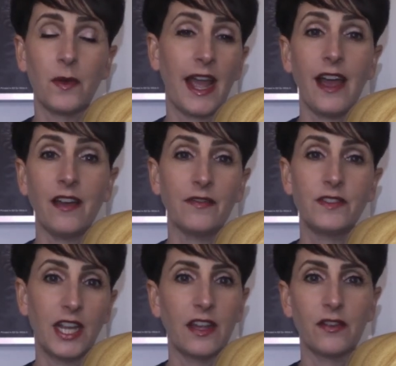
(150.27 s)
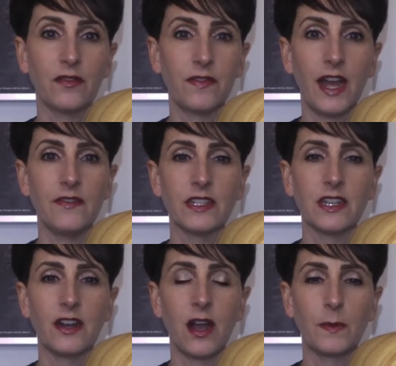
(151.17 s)
have channel 5 as
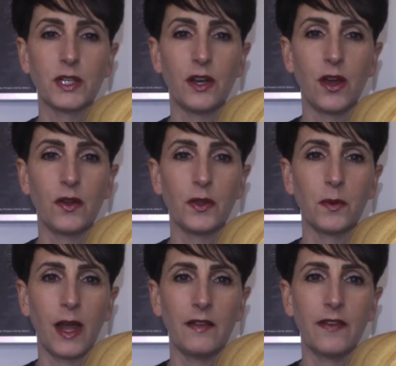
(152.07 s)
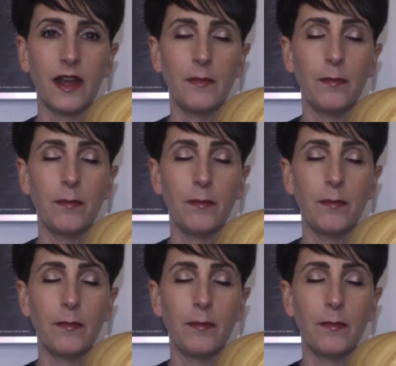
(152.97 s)
an option on their Wi-Fi,